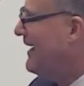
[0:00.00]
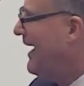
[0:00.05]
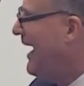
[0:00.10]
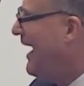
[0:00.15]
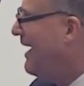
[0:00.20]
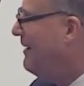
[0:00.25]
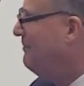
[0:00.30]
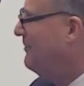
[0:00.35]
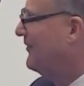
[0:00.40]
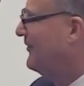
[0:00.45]

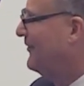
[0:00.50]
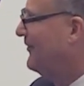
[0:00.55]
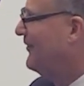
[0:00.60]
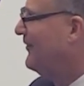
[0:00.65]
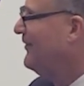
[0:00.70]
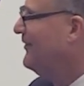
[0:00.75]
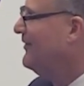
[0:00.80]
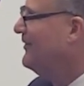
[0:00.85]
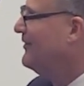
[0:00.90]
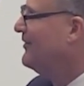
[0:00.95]

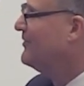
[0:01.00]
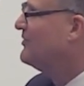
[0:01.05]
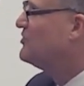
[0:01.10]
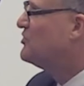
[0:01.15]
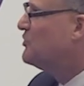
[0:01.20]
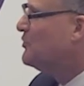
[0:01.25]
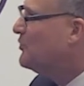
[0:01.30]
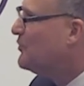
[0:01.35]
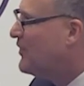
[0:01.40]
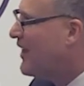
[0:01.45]
capital
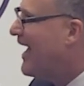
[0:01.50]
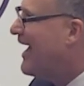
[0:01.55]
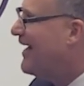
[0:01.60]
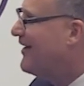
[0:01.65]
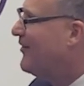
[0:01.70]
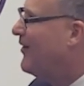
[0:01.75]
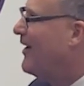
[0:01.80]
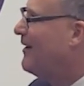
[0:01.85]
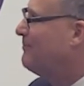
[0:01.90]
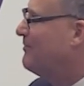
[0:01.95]
to
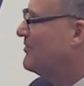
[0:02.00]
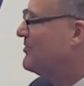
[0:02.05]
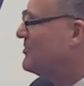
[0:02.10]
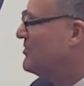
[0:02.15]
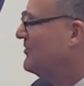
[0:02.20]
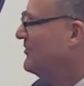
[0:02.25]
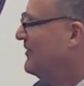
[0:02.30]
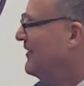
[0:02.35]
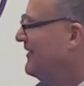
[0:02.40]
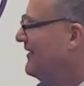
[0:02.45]
that
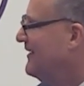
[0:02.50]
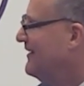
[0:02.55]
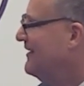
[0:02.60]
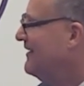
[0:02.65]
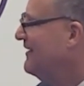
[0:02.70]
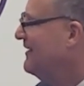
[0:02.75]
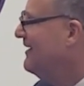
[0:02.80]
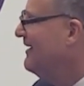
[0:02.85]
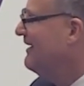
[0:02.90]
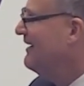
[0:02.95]

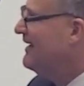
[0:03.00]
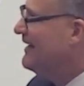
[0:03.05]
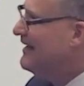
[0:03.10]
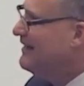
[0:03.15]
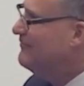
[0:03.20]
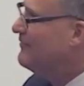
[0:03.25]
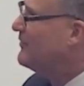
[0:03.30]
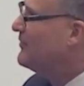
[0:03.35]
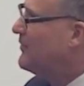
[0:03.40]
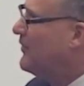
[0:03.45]
opportunity,
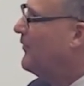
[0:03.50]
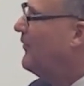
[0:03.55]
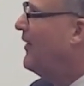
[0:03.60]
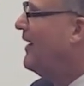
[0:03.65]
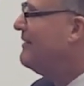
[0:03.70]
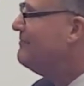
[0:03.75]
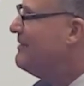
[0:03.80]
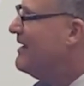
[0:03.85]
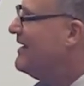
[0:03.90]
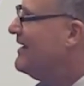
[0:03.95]
even though
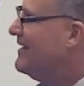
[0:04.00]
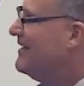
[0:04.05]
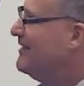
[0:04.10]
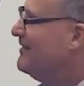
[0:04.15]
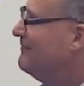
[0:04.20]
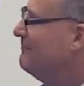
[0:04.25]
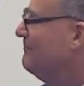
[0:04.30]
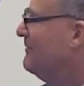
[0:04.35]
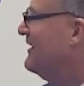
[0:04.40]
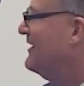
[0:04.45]
I
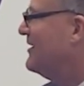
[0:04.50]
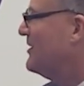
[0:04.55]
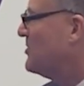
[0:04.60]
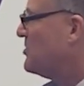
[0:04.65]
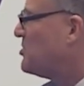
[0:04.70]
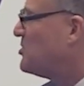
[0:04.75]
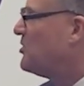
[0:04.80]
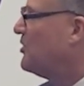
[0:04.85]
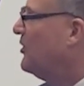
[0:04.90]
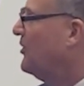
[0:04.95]
may be
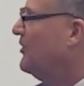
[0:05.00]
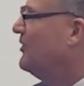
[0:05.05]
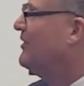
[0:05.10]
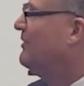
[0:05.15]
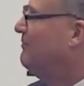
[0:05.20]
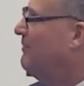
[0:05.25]
concerned